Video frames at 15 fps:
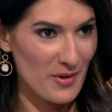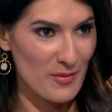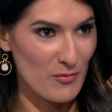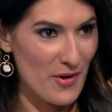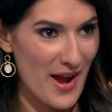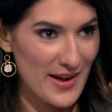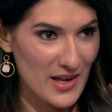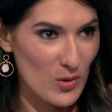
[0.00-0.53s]

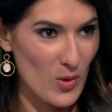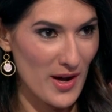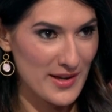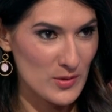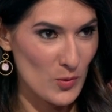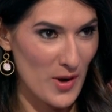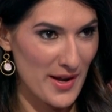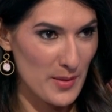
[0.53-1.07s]
rallying
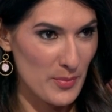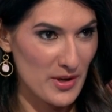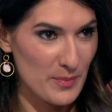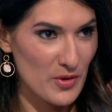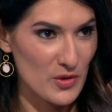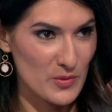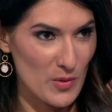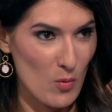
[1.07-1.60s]
quite a bit
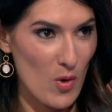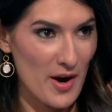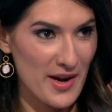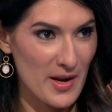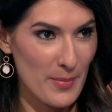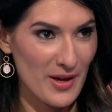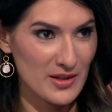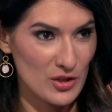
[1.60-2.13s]
because we were
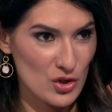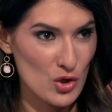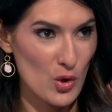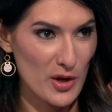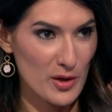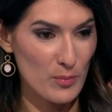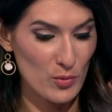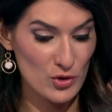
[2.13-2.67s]
worried about the
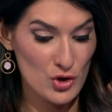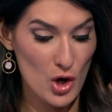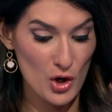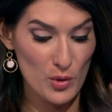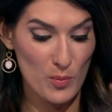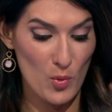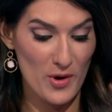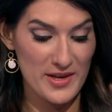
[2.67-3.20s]

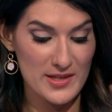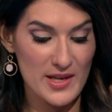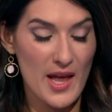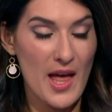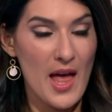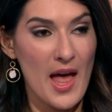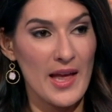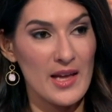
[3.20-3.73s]
choke point
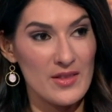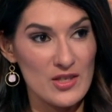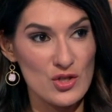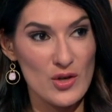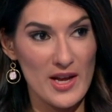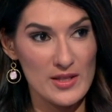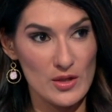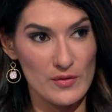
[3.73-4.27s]
in the
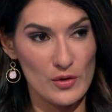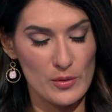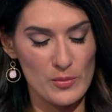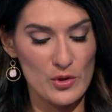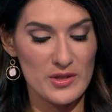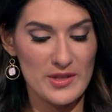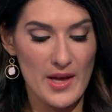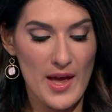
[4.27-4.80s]
Strait of
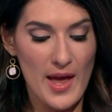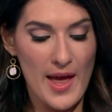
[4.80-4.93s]
Hormuz.